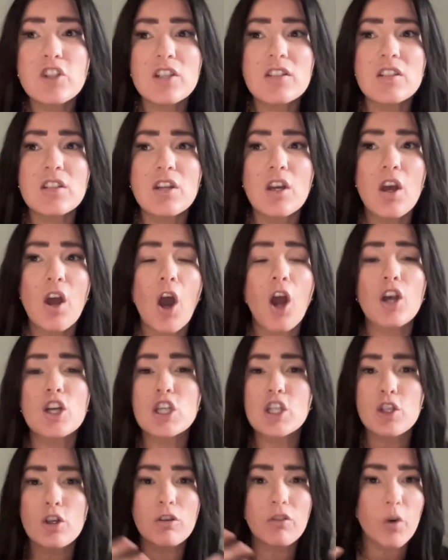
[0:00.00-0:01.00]
they just
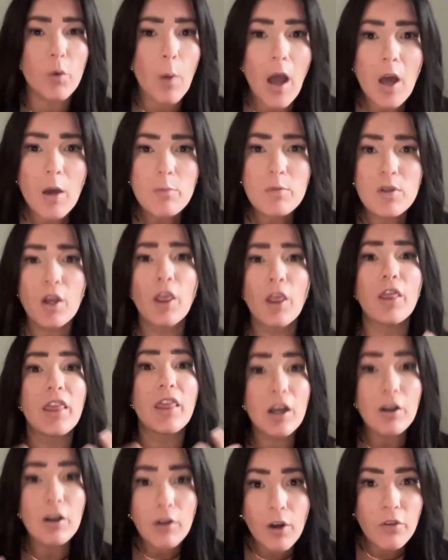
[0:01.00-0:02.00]
are so overwhelmed.
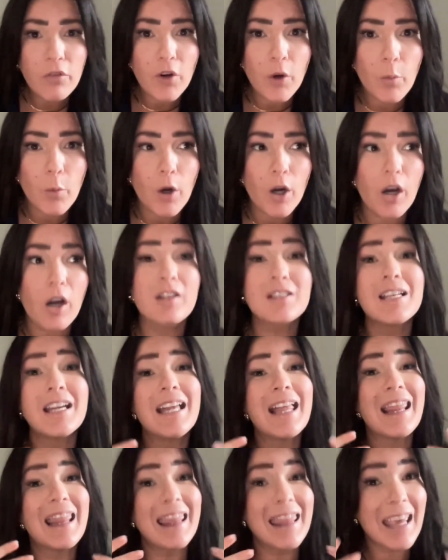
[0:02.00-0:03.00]
They're
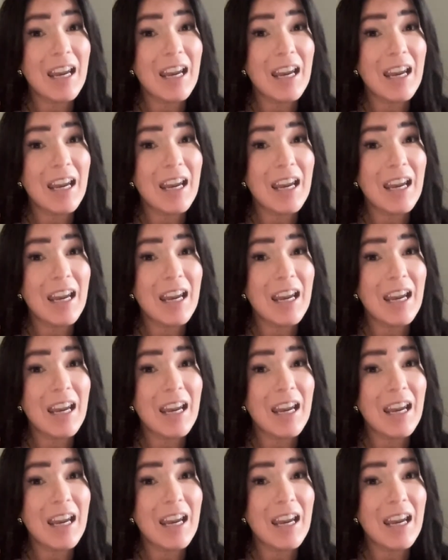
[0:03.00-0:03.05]
overworked.